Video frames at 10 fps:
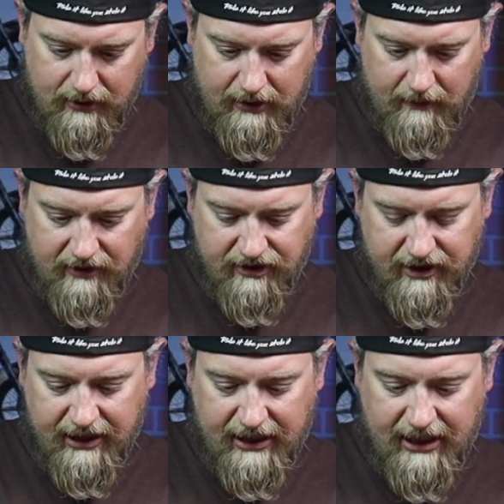And we're just
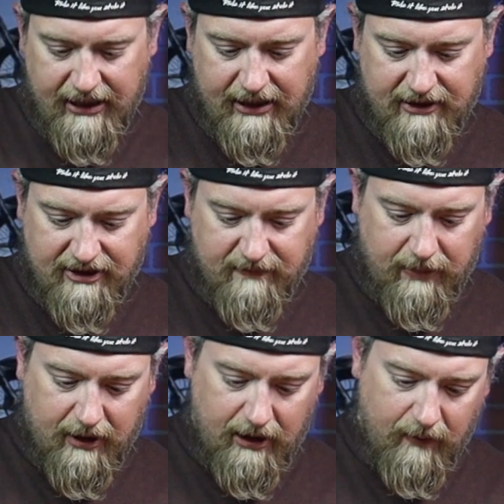going to kind of get this
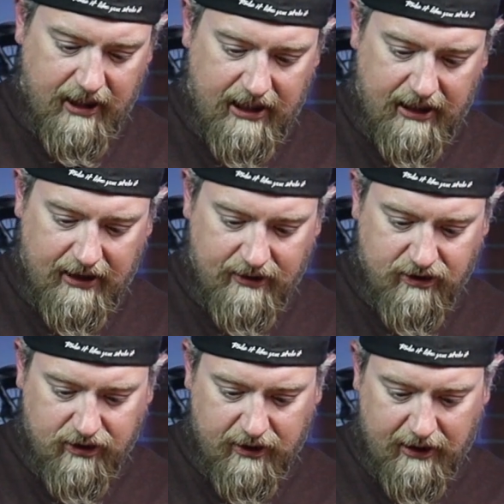partway in
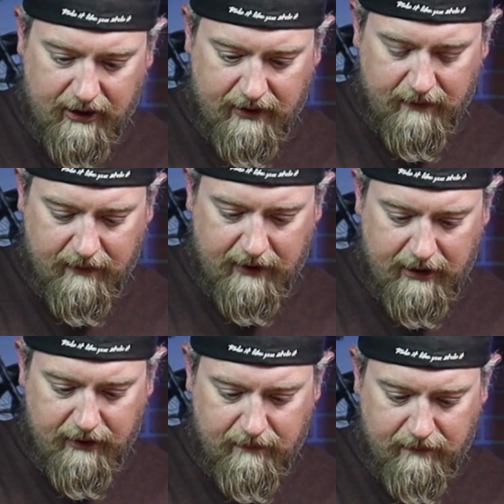so that
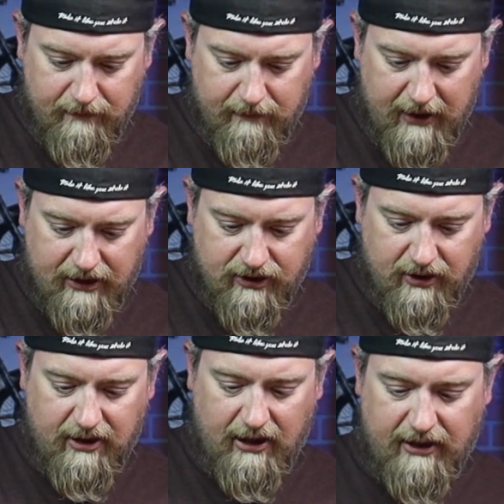we make
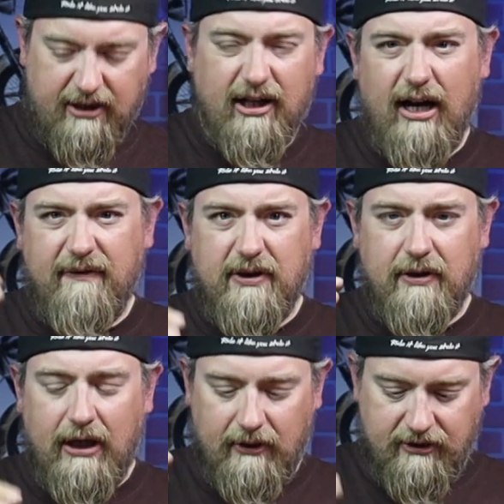sure that all the coffee
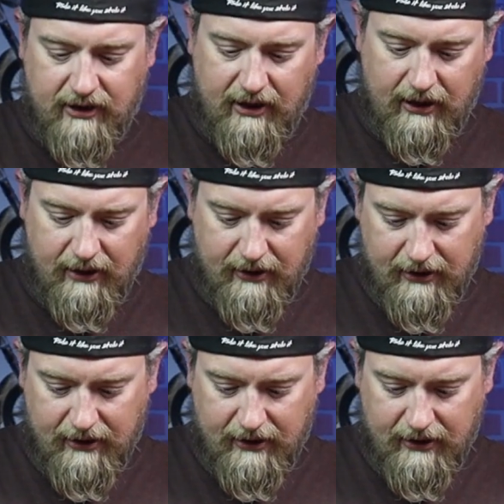grounds are